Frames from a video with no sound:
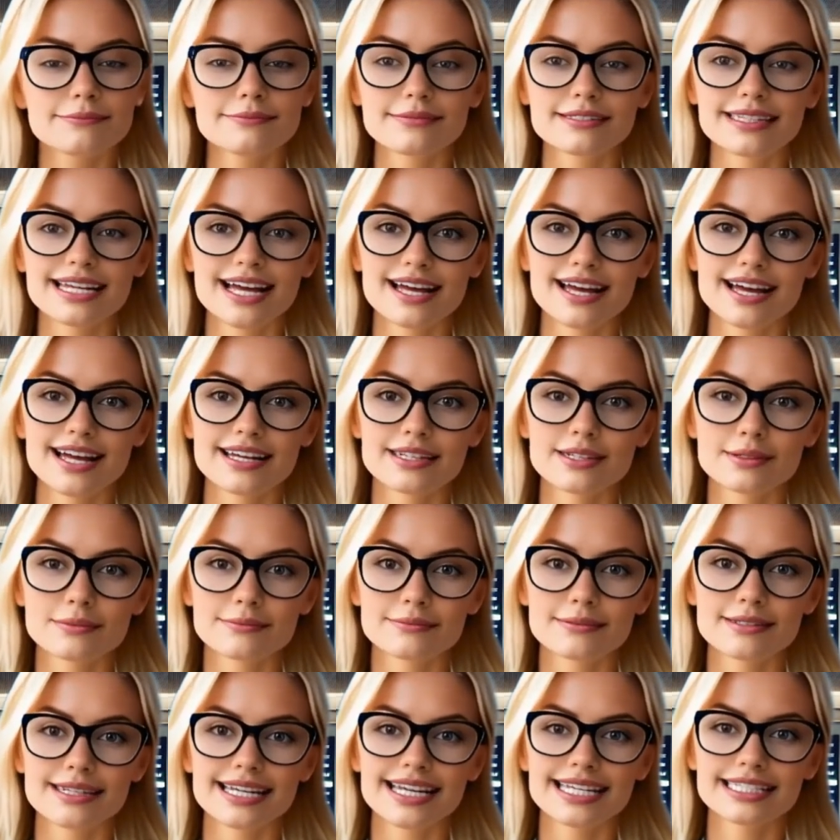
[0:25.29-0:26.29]
Now,
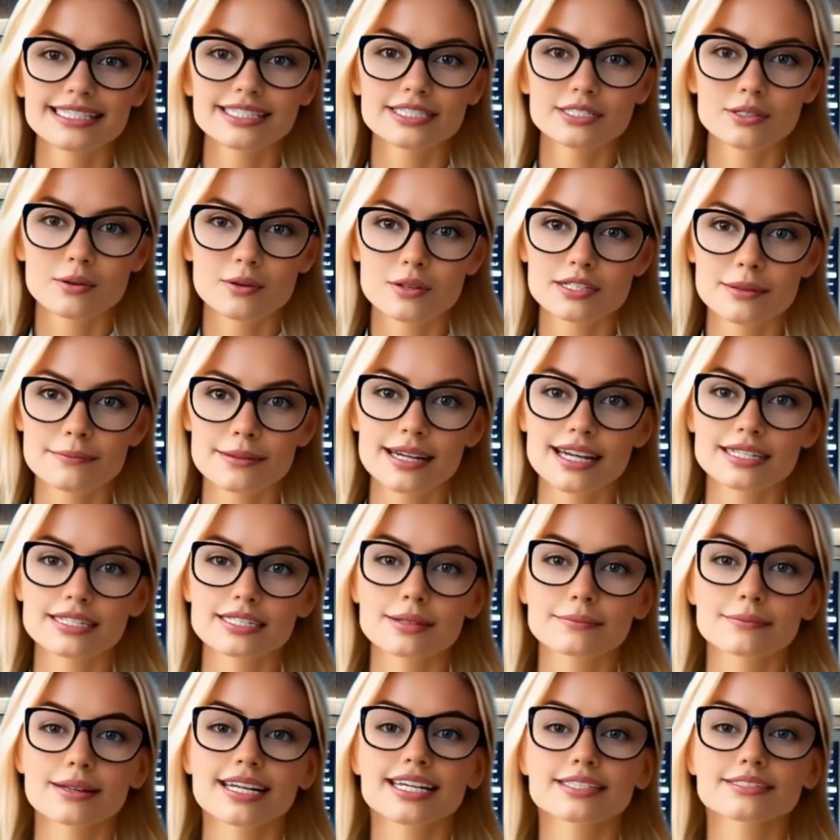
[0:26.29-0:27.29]
let's talk about
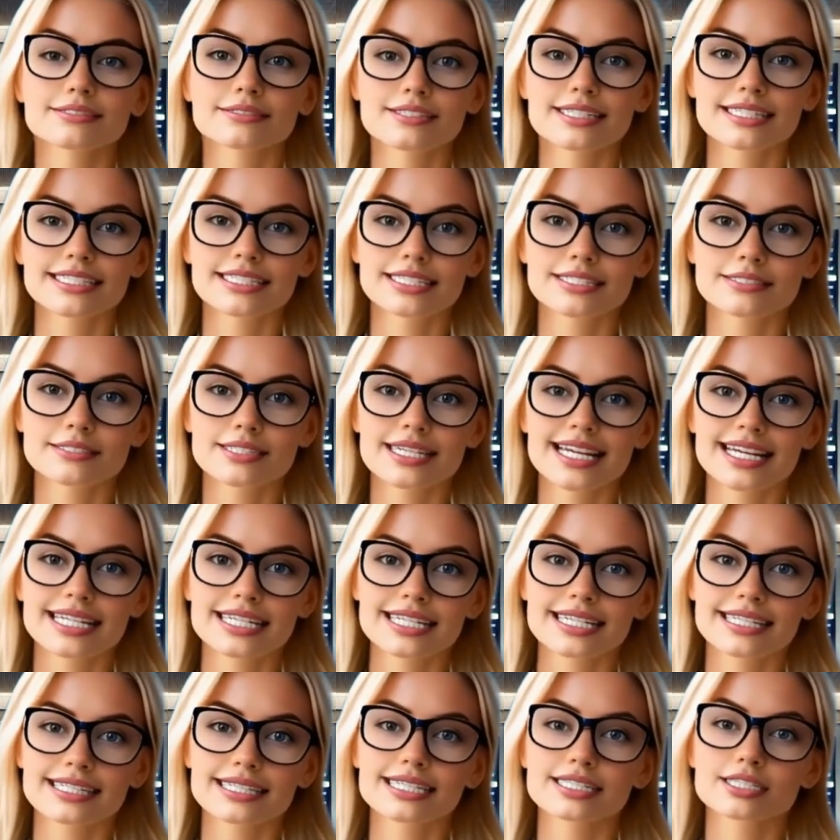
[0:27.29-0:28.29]
the benefits of
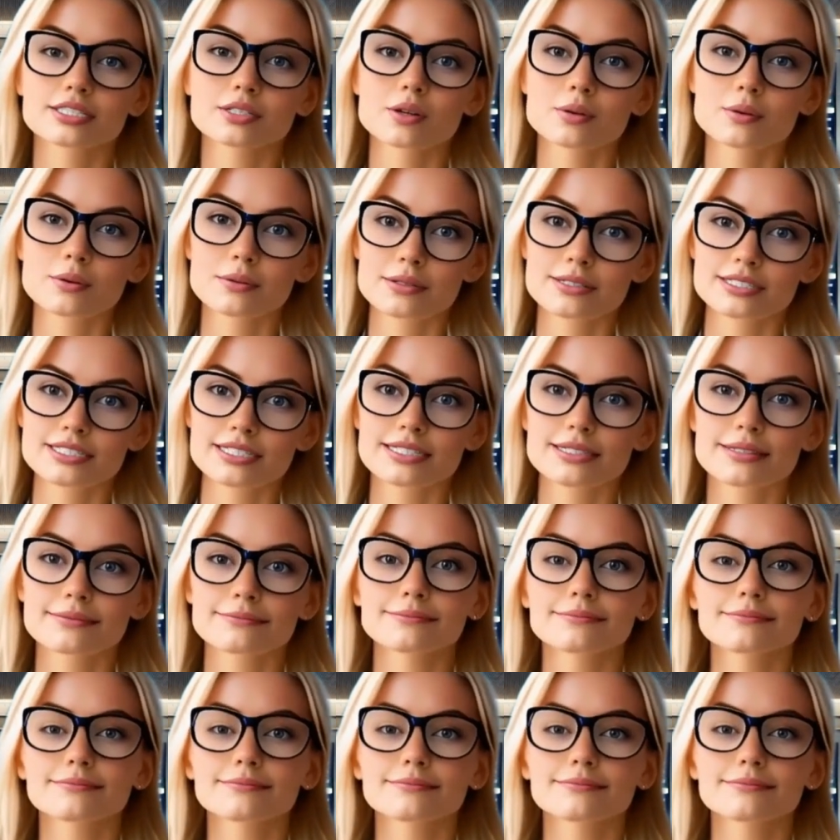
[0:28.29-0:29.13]
taking this course.